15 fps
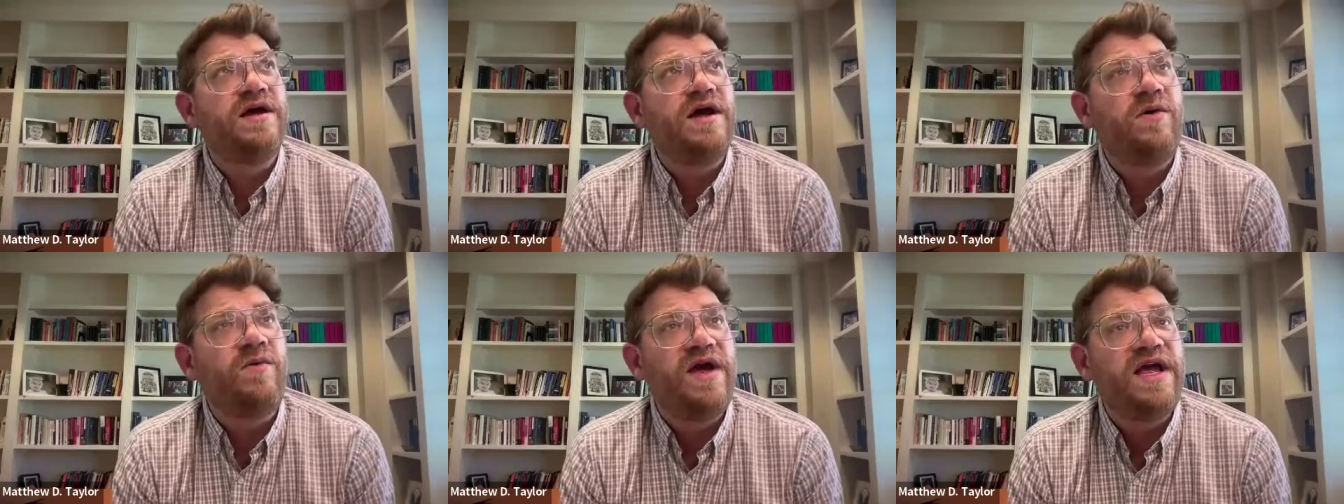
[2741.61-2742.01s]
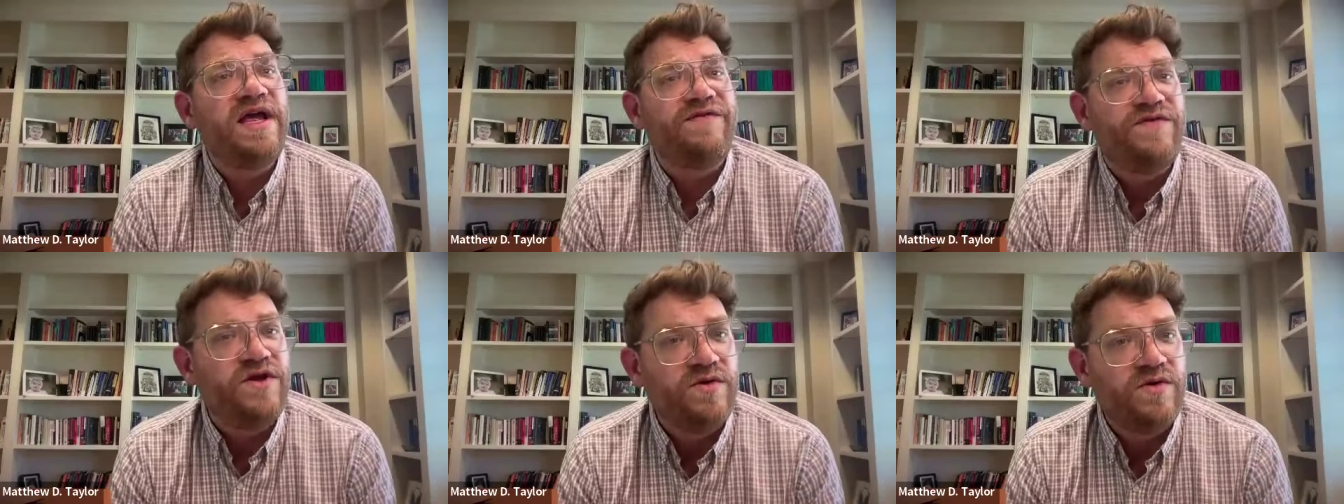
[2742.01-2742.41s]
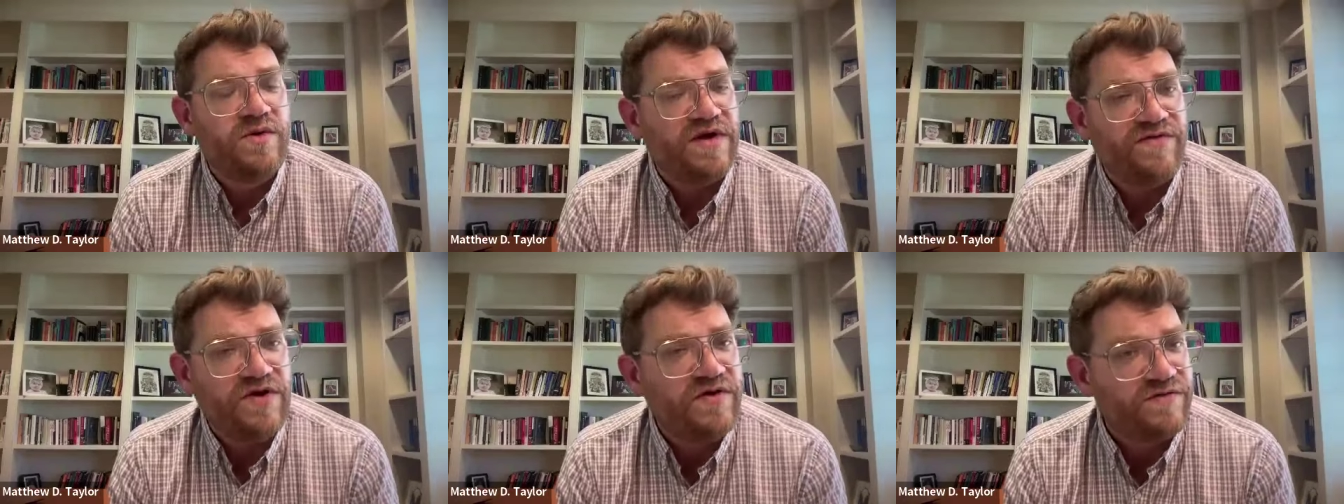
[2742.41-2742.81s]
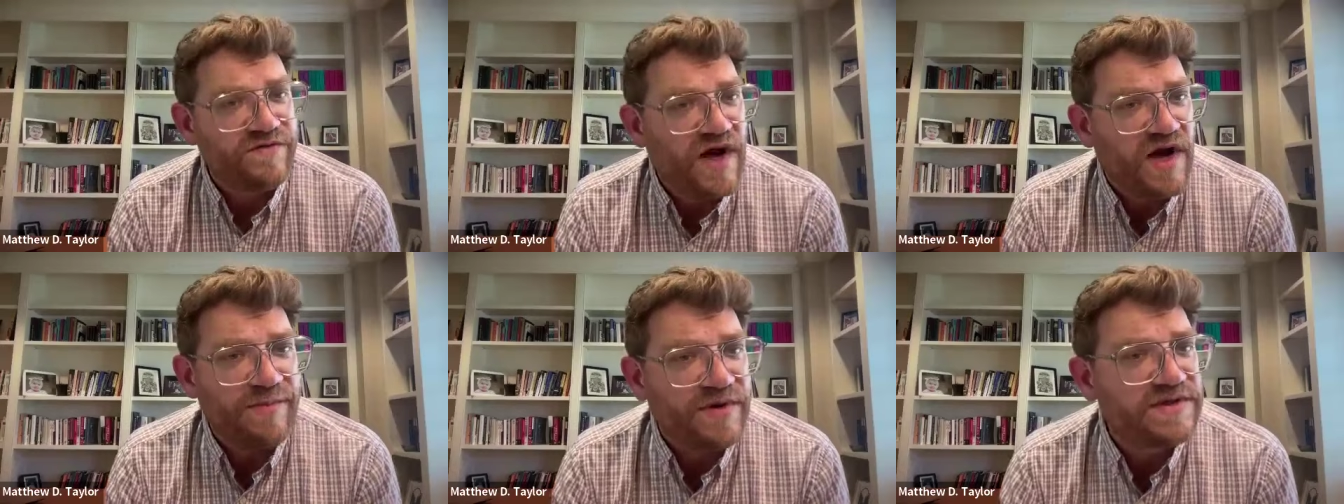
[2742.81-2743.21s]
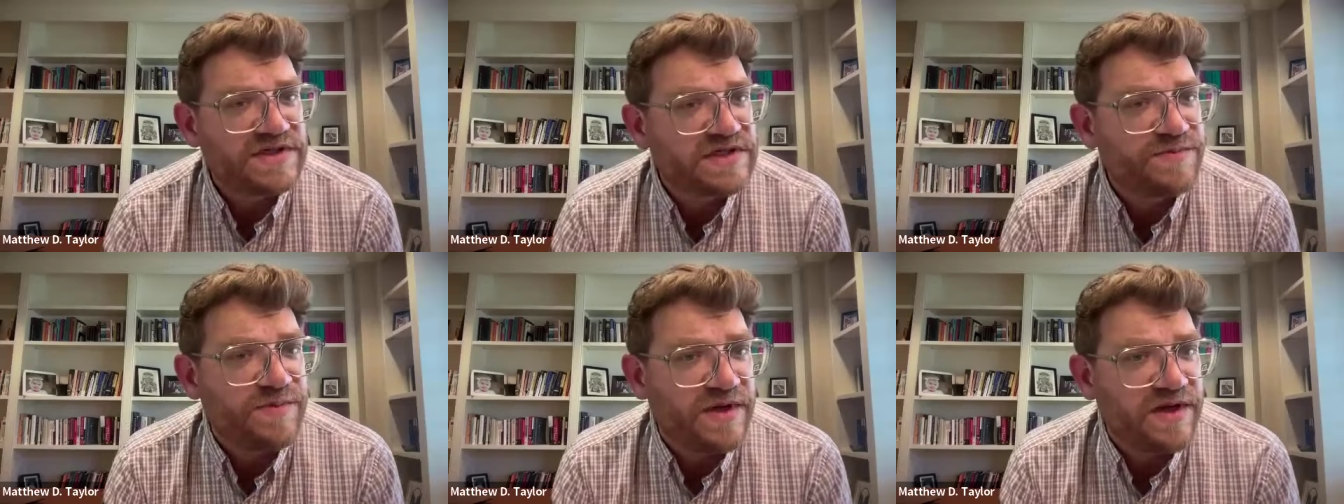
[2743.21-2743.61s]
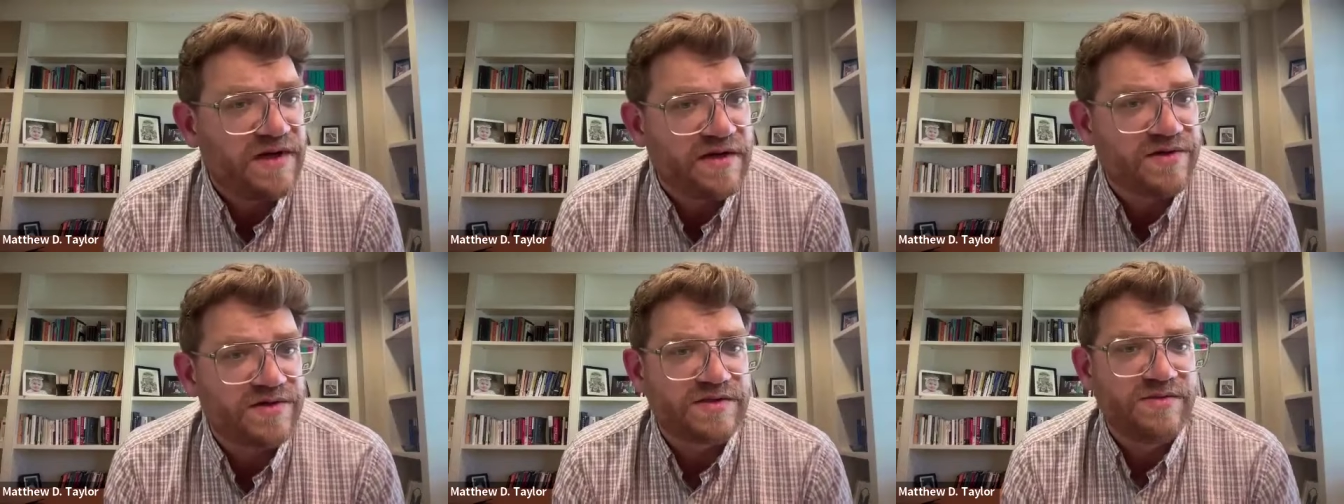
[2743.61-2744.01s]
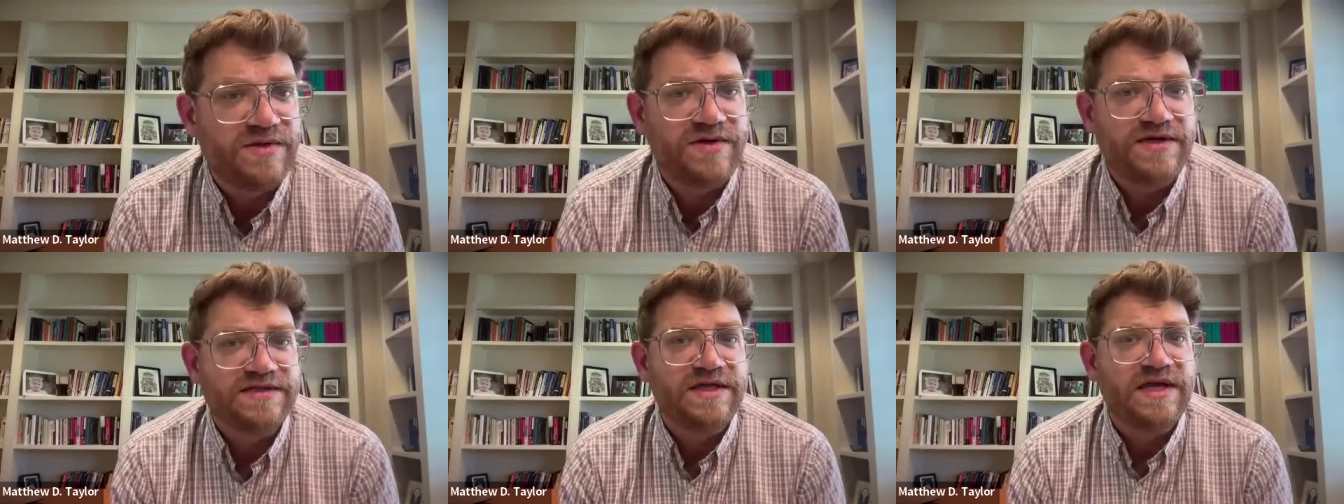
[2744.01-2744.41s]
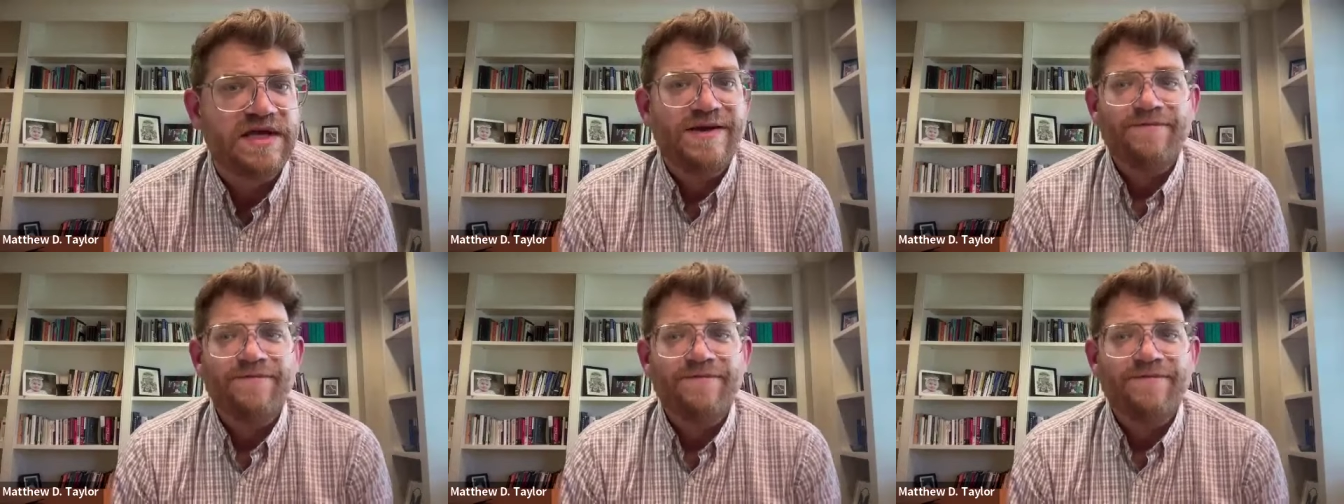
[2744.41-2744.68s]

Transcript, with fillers: a way if you if you have not participated in those communities